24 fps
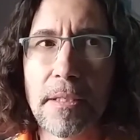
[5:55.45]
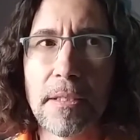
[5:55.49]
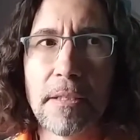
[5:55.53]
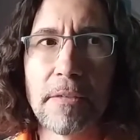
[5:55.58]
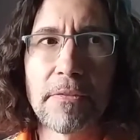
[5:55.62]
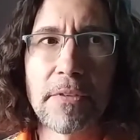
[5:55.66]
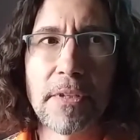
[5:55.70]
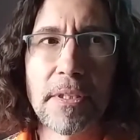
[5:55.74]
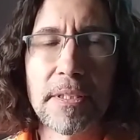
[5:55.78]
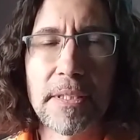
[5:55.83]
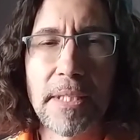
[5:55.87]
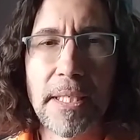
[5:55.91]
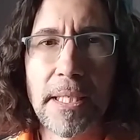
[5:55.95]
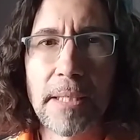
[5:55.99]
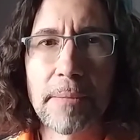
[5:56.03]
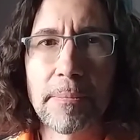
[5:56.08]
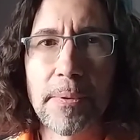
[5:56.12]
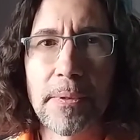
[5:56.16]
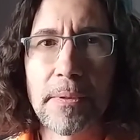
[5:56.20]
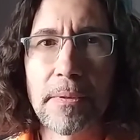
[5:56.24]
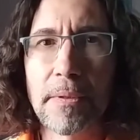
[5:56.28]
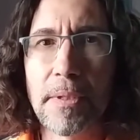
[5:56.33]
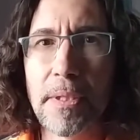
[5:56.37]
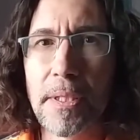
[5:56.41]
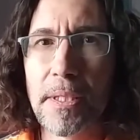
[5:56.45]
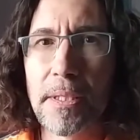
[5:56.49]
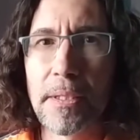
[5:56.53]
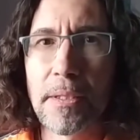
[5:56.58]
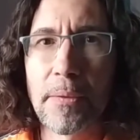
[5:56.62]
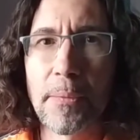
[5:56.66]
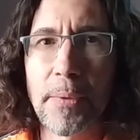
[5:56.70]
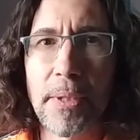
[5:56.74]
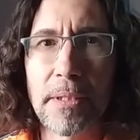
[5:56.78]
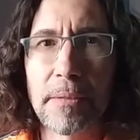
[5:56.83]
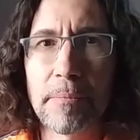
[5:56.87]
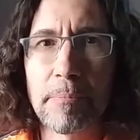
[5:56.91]
For example,
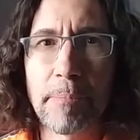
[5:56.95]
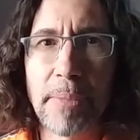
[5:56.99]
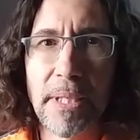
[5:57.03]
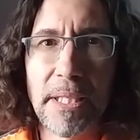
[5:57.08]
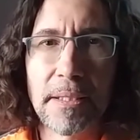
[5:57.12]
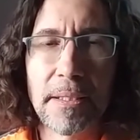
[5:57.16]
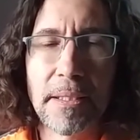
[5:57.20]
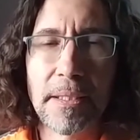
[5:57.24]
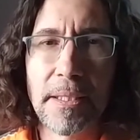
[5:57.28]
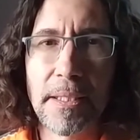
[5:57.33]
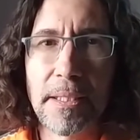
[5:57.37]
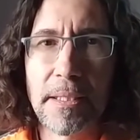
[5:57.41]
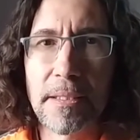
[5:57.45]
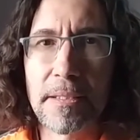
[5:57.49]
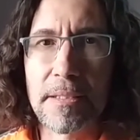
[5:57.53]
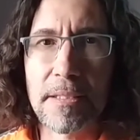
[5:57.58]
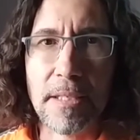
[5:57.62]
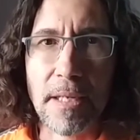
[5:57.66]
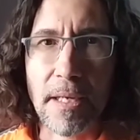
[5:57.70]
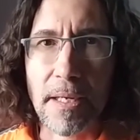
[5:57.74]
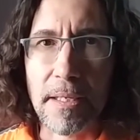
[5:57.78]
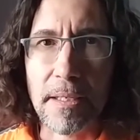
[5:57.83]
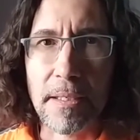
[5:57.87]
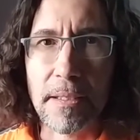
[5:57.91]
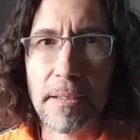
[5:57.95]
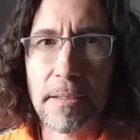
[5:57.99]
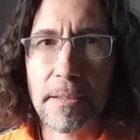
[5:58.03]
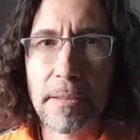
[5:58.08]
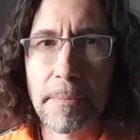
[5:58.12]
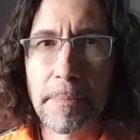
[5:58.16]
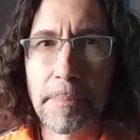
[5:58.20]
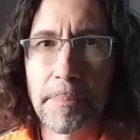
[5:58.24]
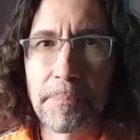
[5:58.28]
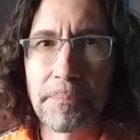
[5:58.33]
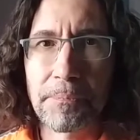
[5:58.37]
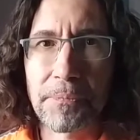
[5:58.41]
we don't bend the knee to China,
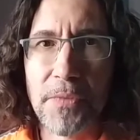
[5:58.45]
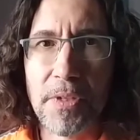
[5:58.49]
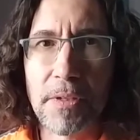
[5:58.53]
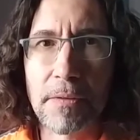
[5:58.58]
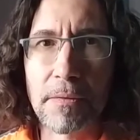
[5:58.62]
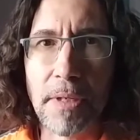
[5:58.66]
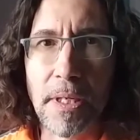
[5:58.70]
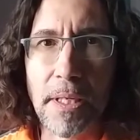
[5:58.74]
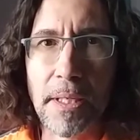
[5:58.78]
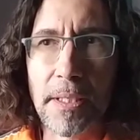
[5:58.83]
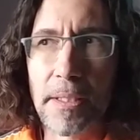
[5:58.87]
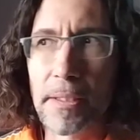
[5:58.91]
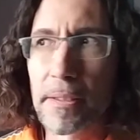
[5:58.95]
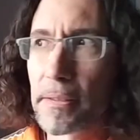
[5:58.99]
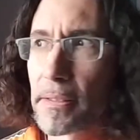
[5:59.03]
right?